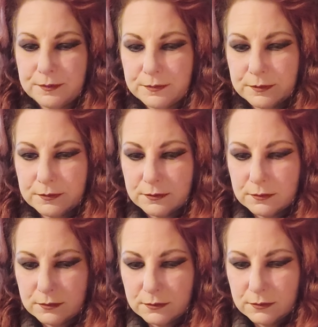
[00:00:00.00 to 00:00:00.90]

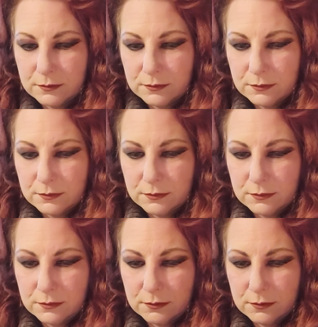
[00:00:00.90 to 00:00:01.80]

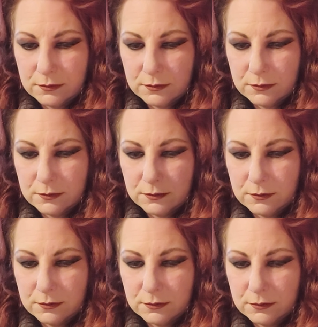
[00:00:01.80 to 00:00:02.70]

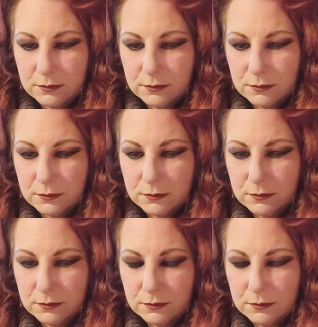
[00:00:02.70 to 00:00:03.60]

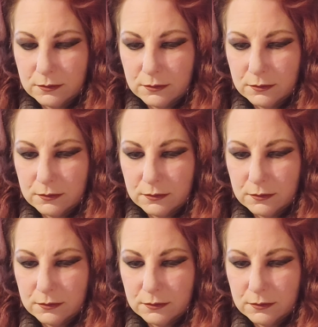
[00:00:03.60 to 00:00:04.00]
[no speech]